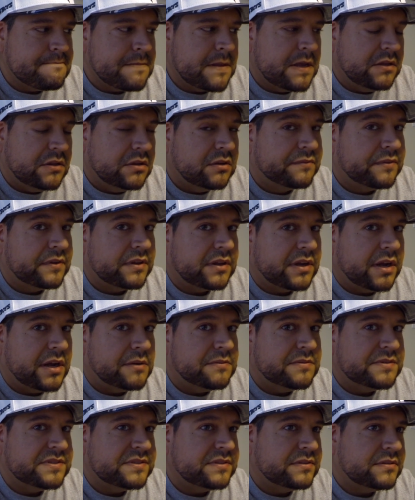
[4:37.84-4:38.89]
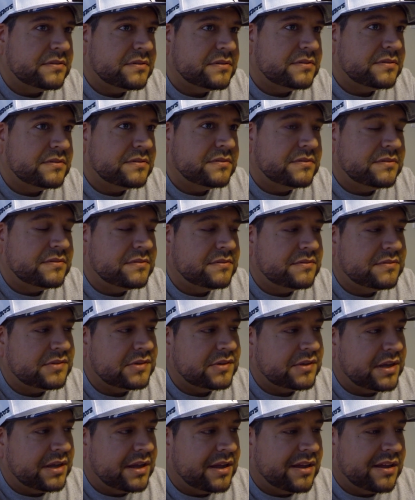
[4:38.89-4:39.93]
look for the Cowboys to, to
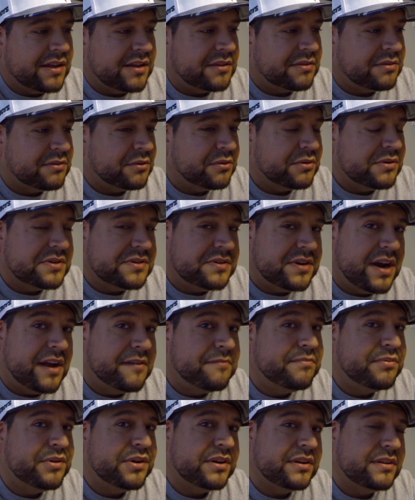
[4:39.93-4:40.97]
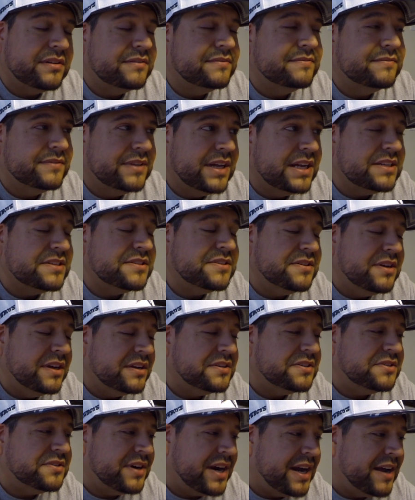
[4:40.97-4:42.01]
uh, throw a draft pick, a, a
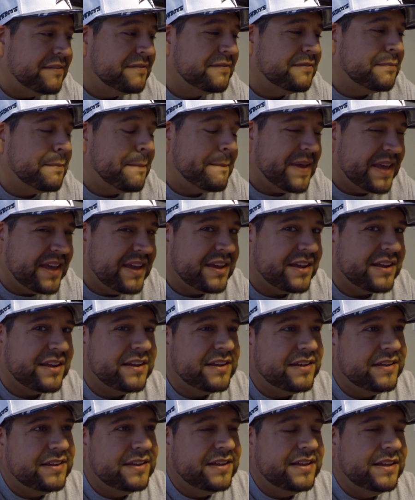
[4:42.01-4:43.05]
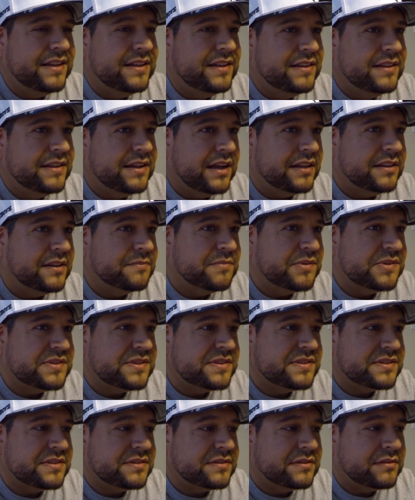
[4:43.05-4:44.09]
draft pick, at the
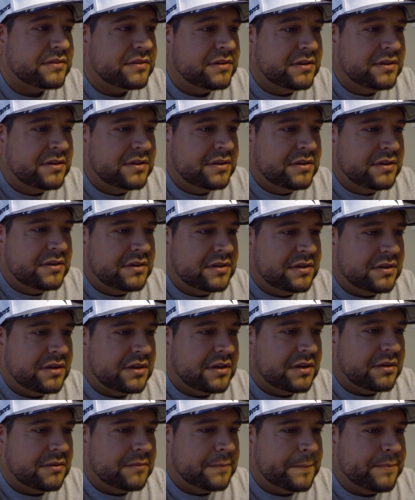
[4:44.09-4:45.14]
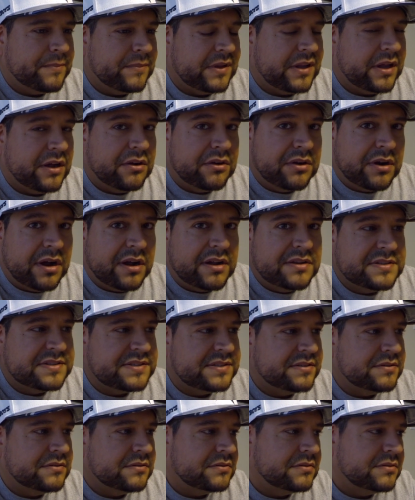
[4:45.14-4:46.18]
position. uh, La'el Collins
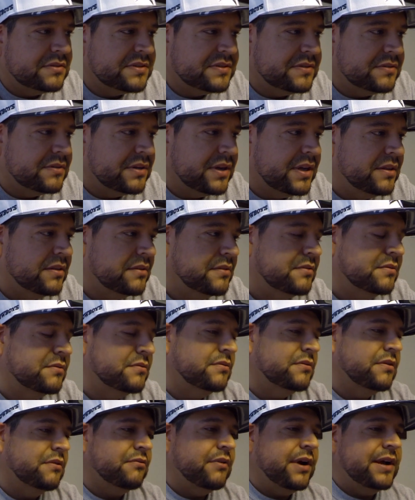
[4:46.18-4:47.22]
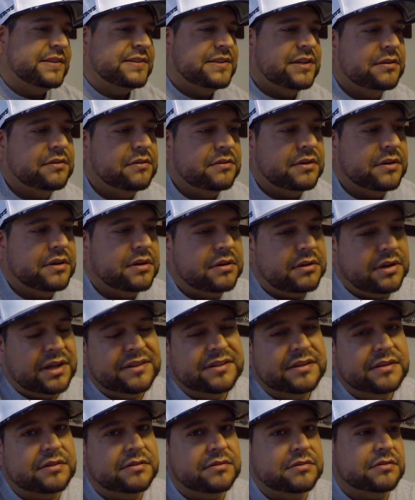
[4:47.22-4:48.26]
still still getting through the right tackle there. I
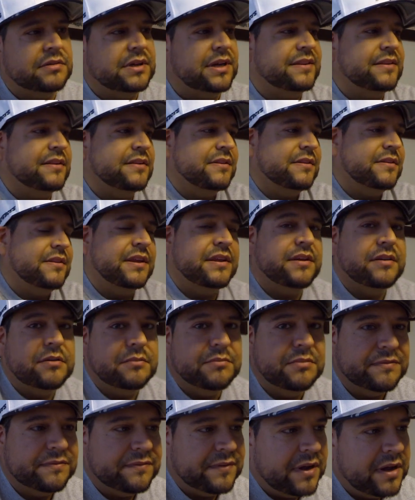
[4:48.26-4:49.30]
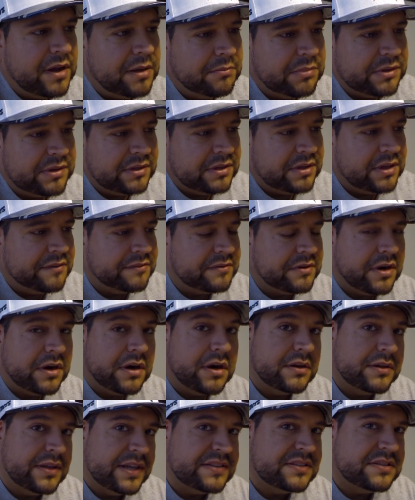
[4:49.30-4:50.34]
think he'll, at the end of the day, he'll be fine. But the left
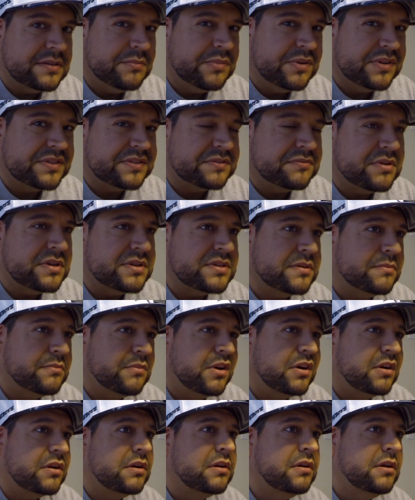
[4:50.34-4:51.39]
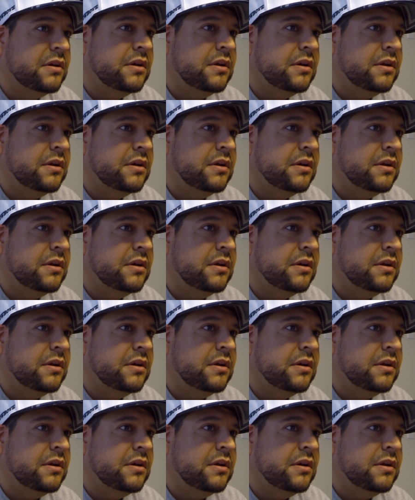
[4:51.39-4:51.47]
guard, that's the biggest question mark.